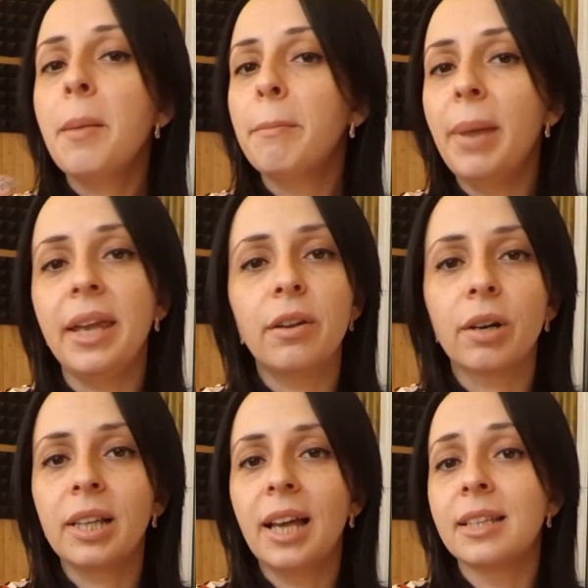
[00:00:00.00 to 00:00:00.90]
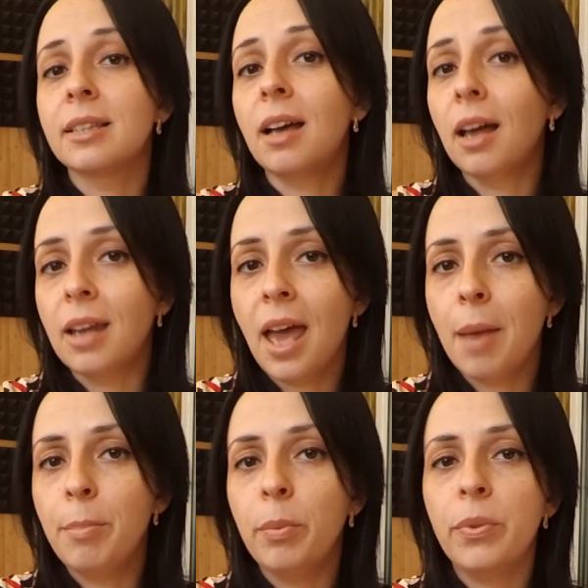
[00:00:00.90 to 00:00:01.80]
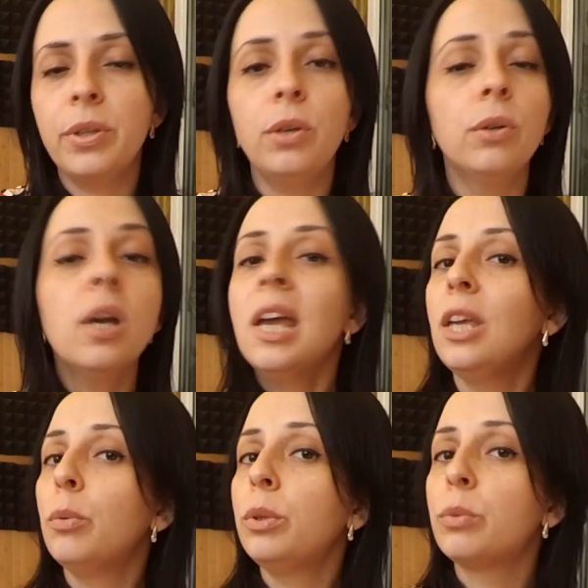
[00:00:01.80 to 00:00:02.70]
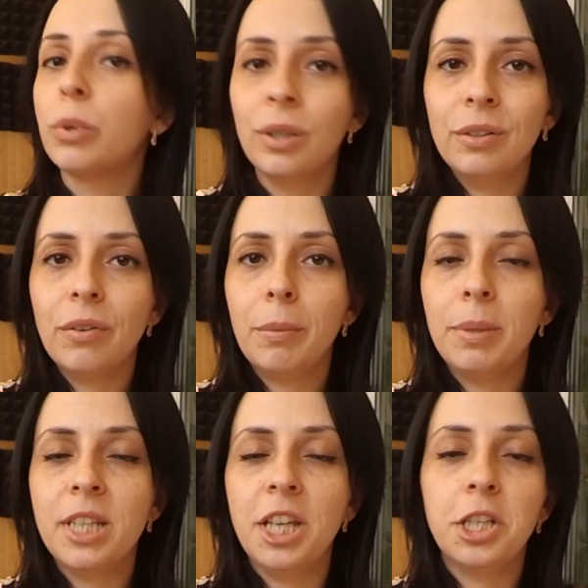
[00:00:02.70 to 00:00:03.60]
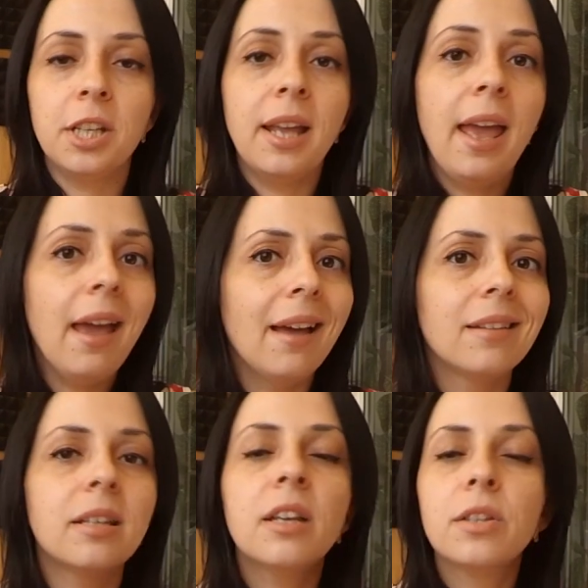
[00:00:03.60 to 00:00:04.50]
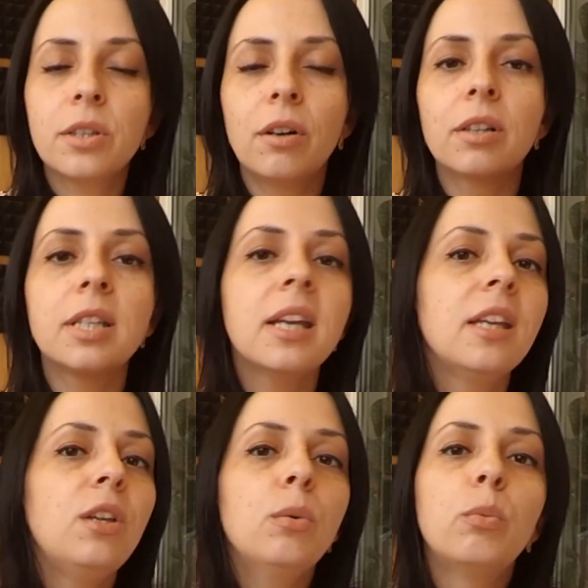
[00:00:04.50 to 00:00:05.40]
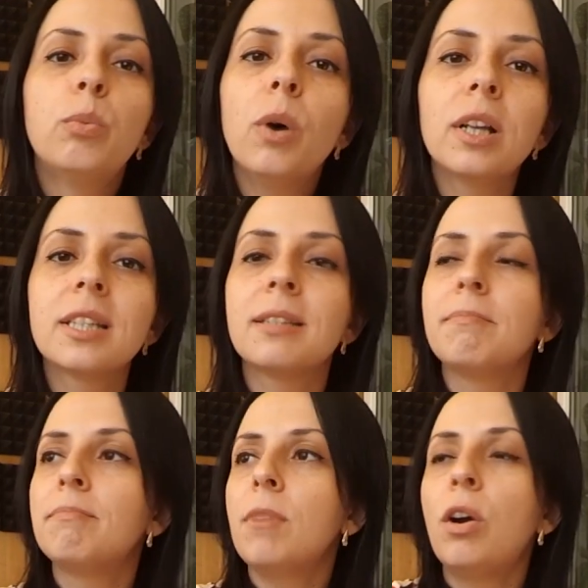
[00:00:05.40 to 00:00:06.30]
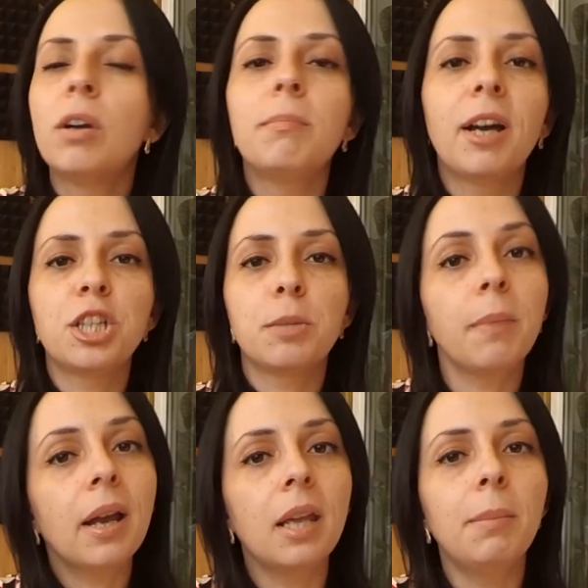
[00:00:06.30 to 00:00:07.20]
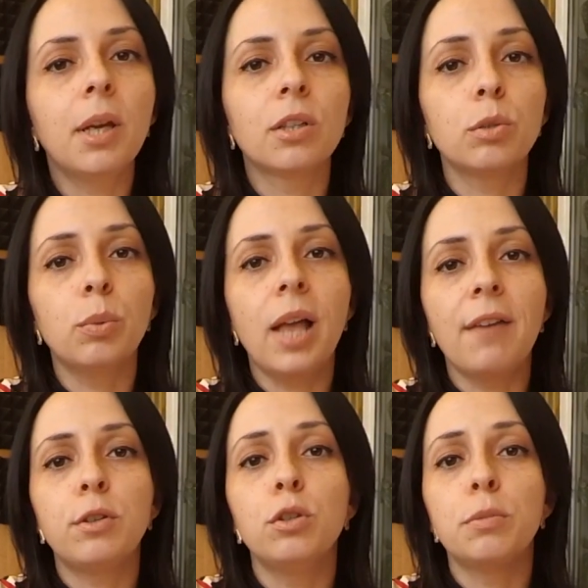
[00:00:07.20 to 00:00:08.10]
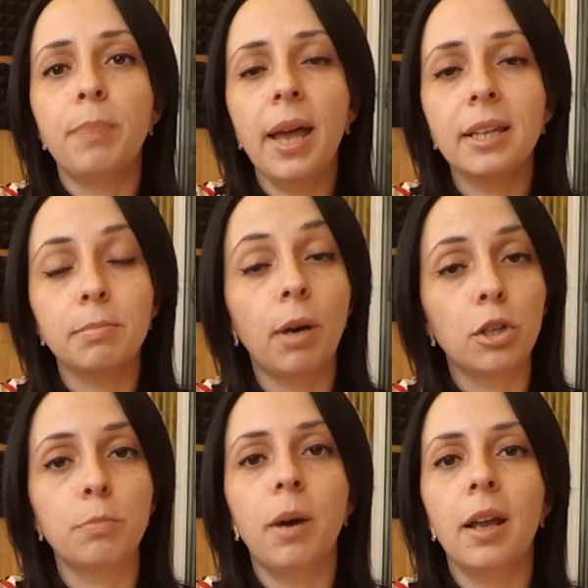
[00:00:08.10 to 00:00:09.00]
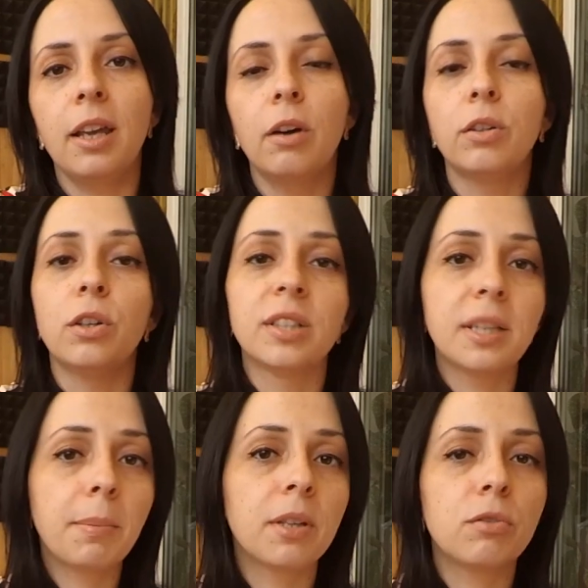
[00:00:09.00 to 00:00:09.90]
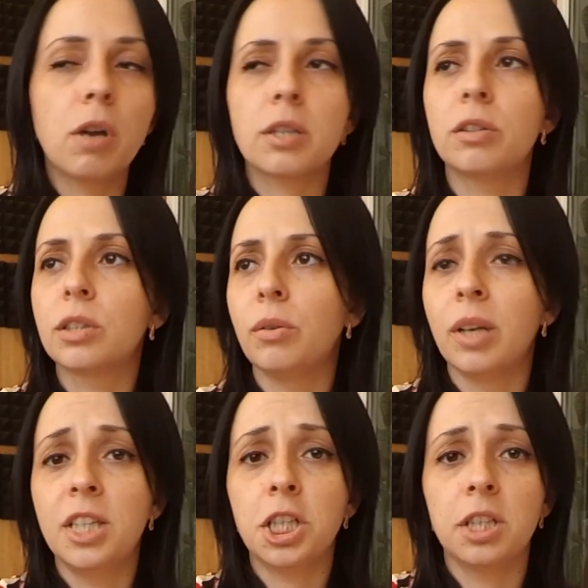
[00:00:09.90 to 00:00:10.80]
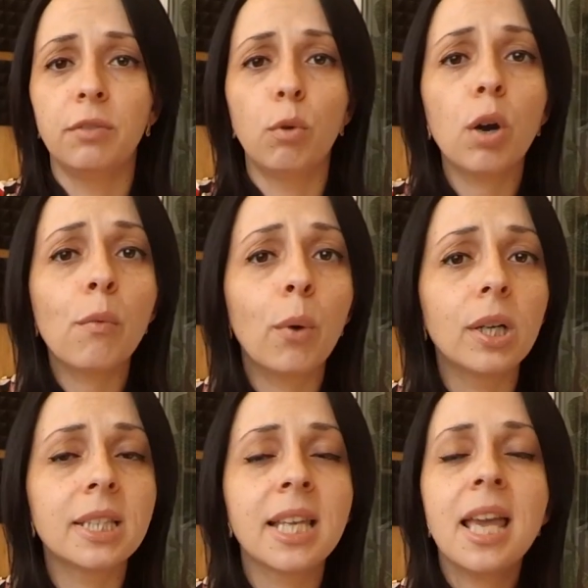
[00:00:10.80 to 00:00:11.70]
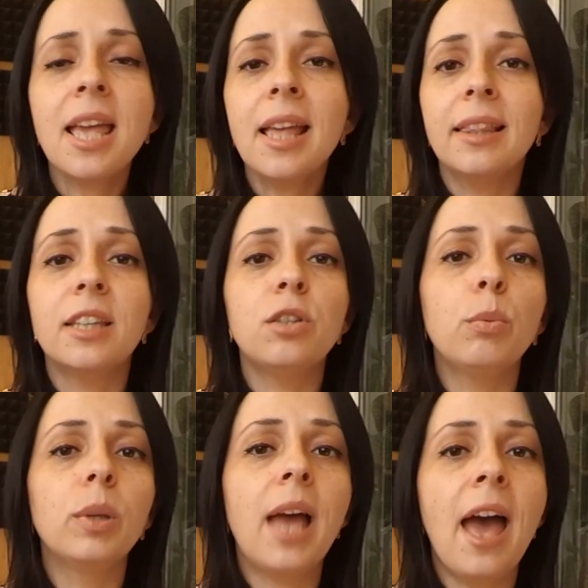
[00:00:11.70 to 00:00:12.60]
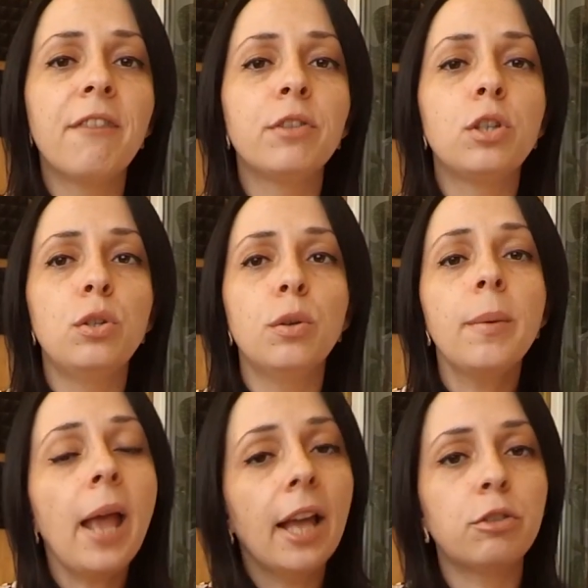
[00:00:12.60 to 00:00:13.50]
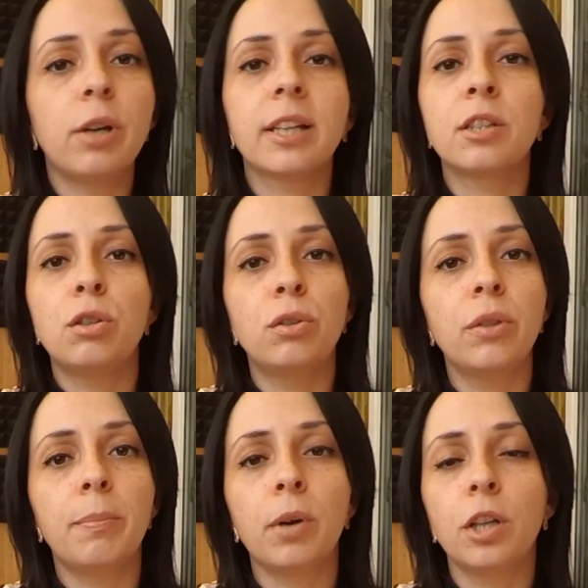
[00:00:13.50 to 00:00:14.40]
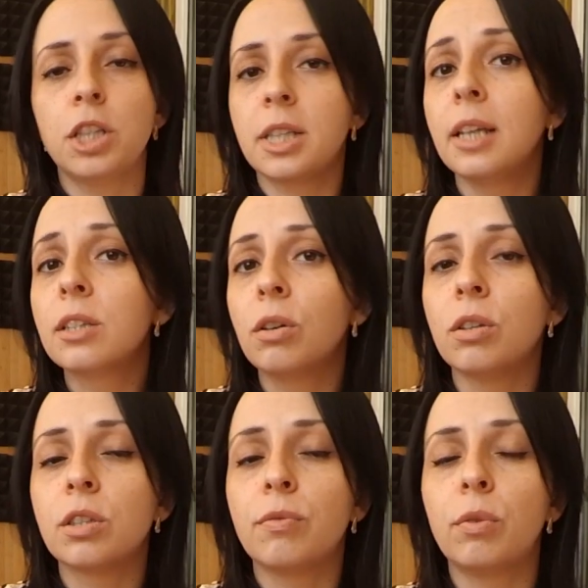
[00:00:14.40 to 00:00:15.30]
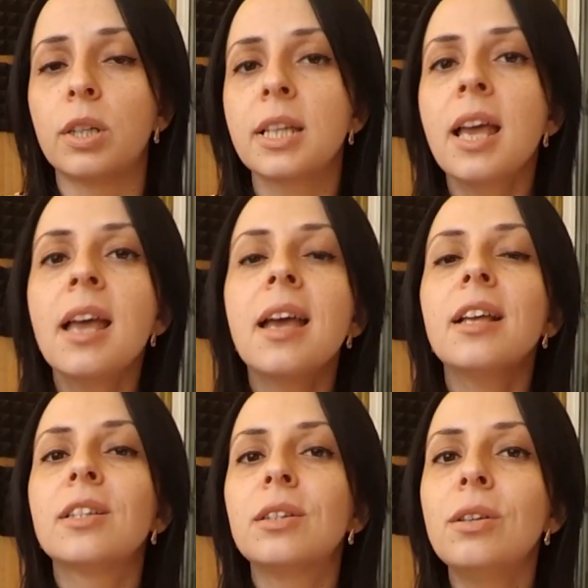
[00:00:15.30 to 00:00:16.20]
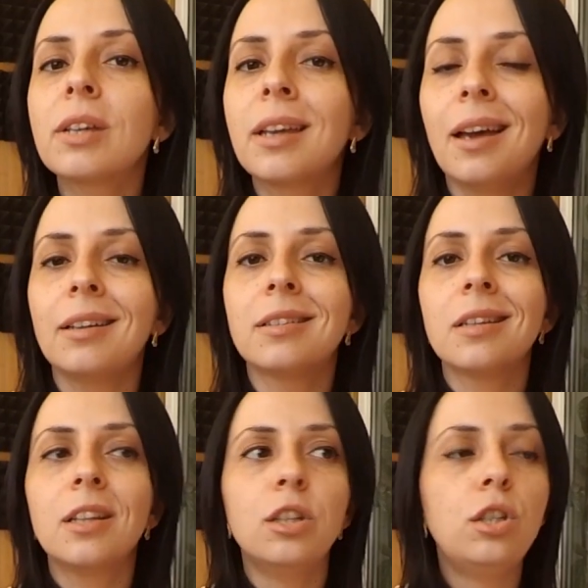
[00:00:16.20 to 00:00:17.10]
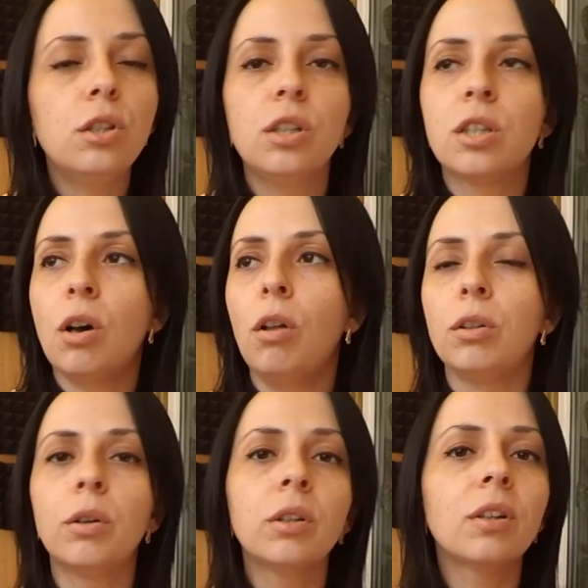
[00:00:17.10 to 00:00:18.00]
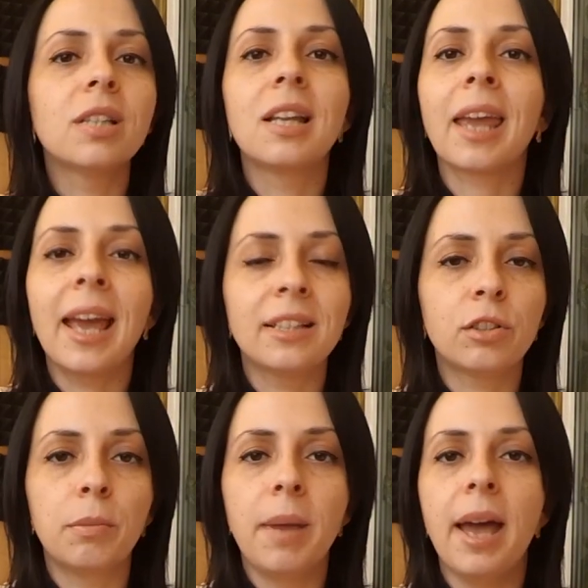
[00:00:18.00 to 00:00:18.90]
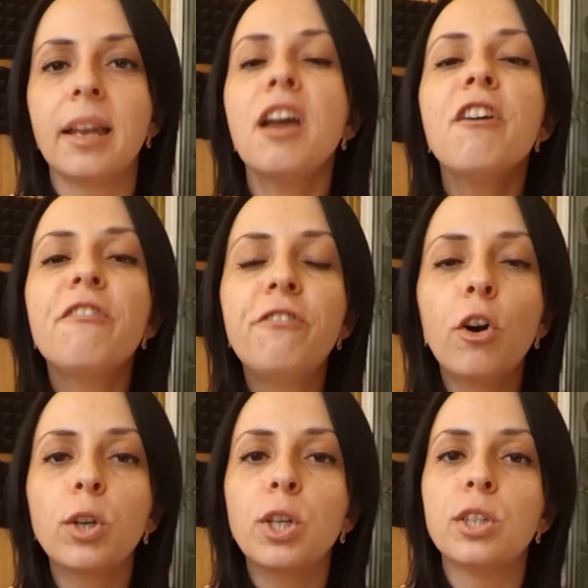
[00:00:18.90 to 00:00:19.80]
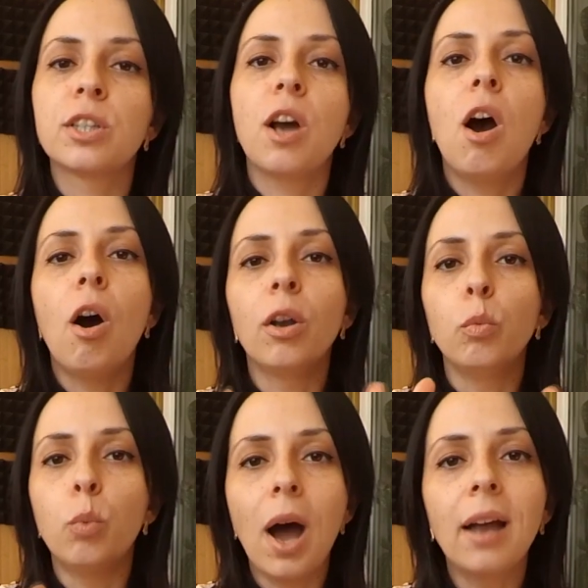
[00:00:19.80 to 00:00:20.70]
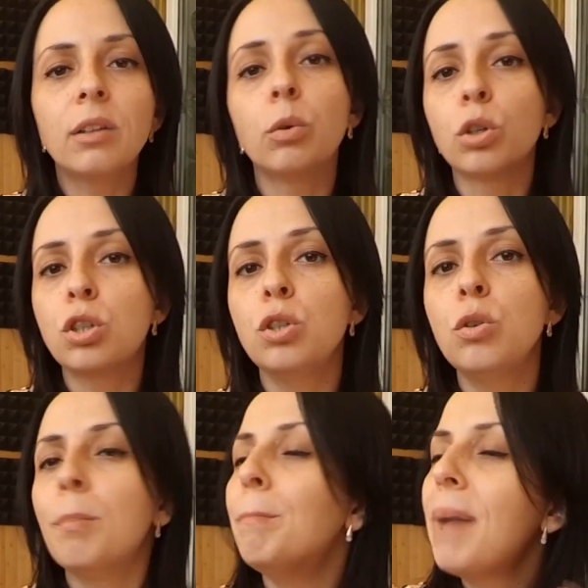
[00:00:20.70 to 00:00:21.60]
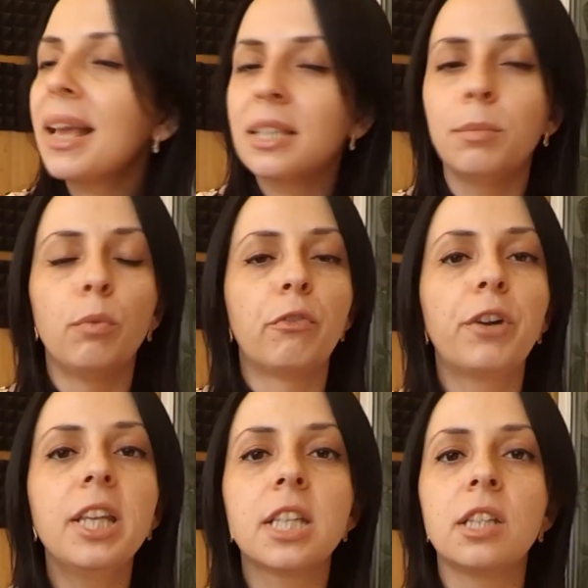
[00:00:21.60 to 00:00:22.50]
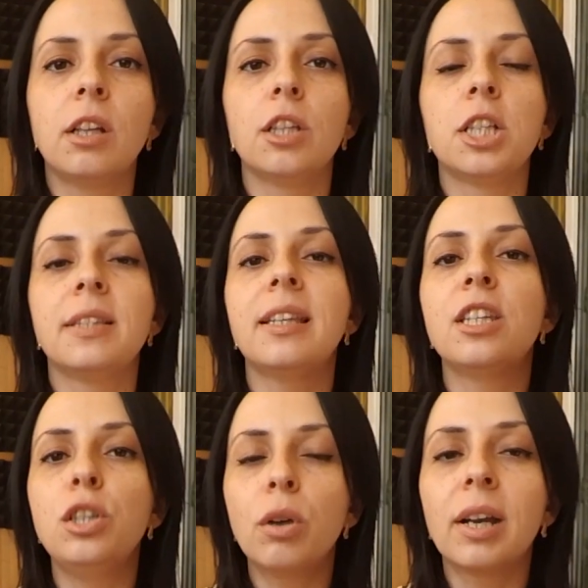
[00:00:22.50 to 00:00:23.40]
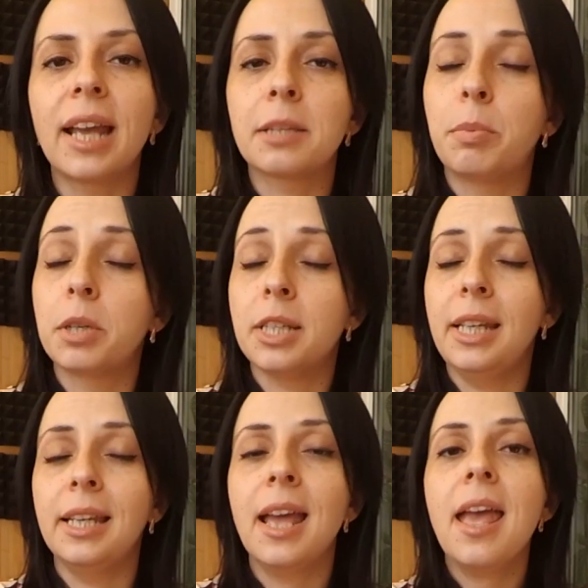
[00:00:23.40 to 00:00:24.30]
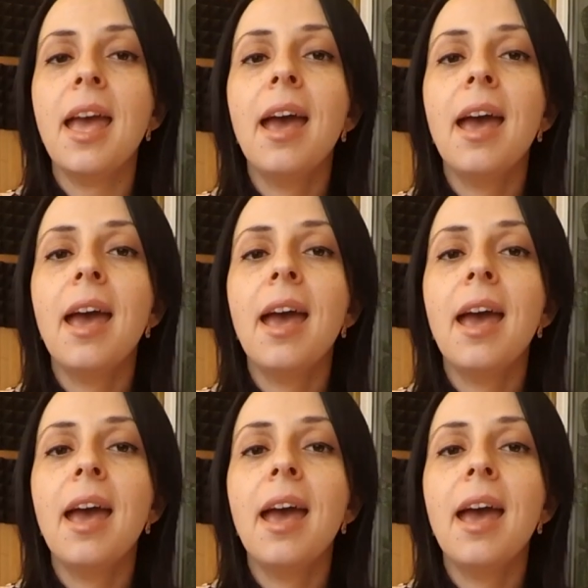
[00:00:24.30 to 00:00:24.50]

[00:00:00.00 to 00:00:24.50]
make your clients unhappy with you. You will ruin your reputation, and third, you won't earn much money because you will have to spend much money on your subcontractors or additional workforce that you will have to attract to do the project, and so on and so forth. So you cannot do it all. You're not an orchestra man. Focus on 1 or 2, maximum 3 technologies that you're an expert in,